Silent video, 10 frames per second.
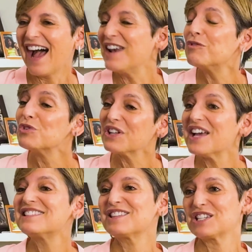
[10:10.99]
I didn't
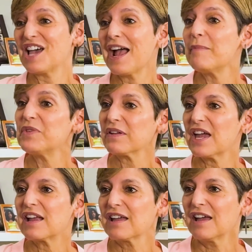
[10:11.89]
realize at the time that
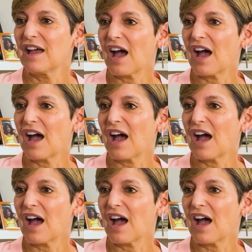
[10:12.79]
like,